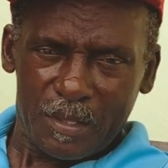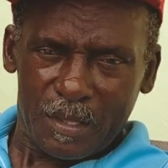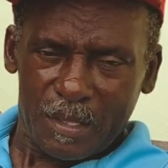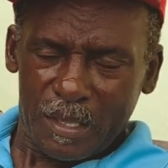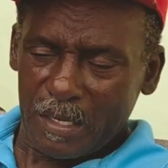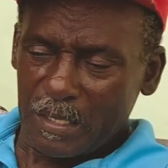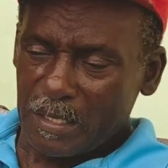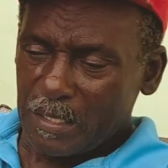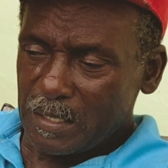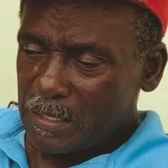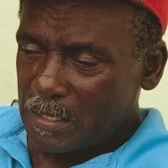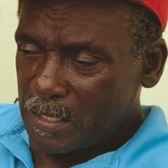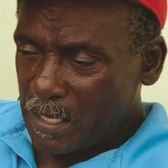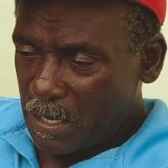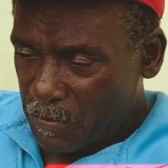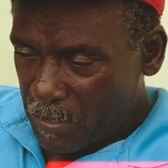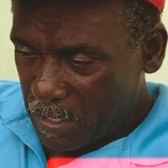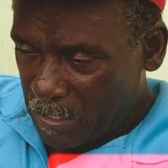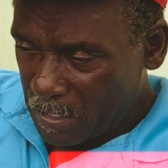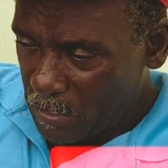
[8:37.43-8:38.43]
And he see
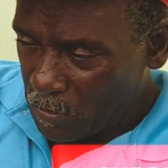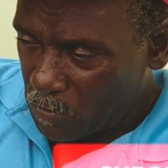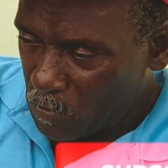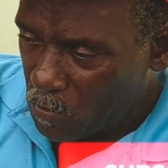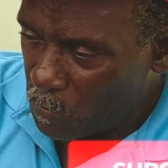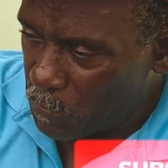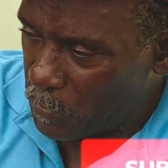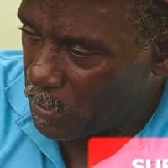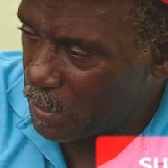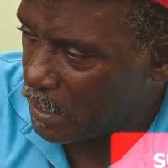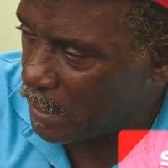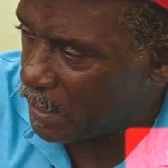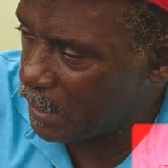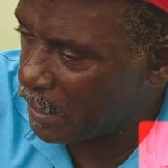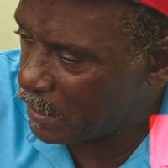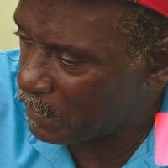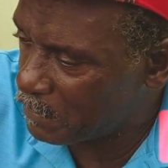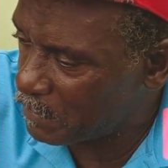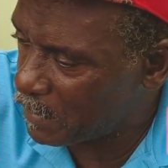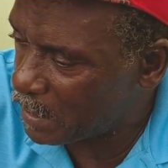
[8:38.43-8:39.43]
alright, he come with it
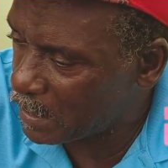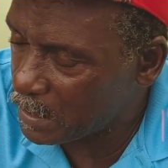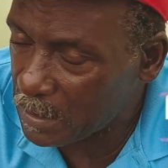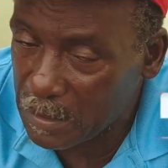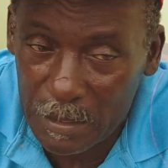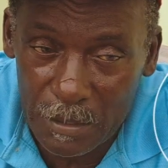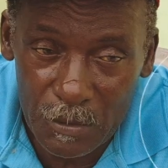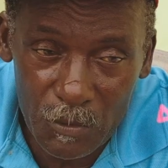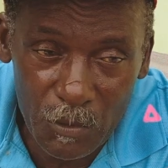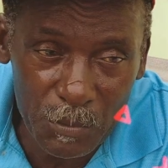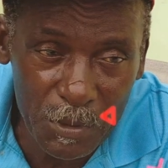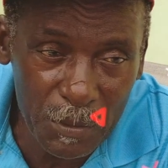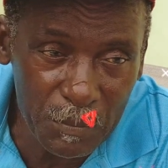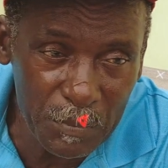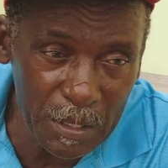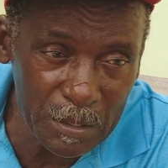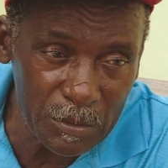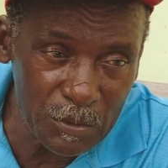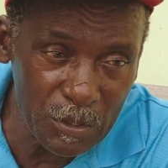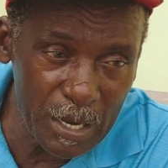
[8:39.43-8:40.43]
and the man, the
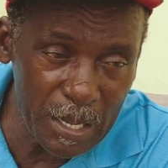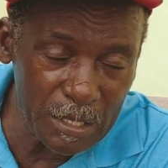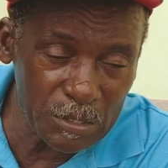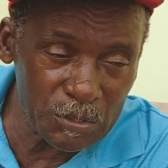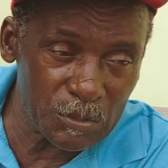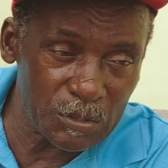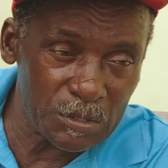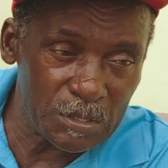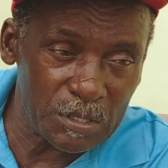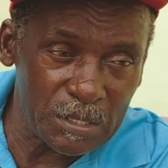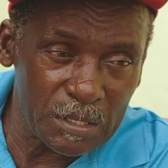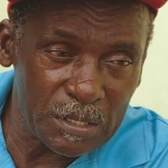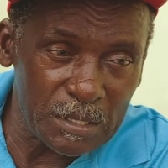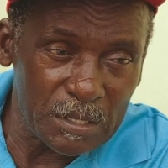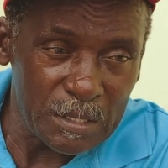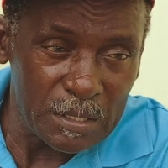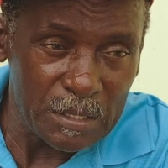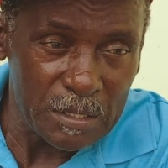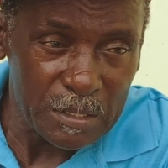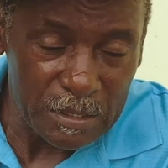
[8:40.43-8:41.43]
man bless her.
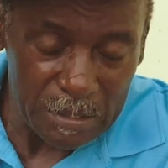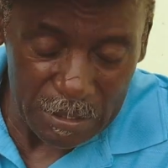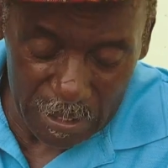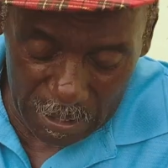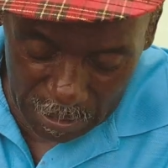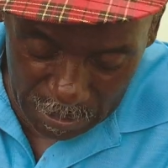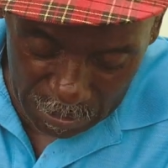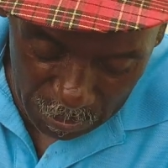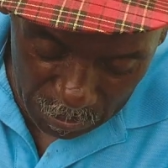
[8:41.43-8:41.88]
Take his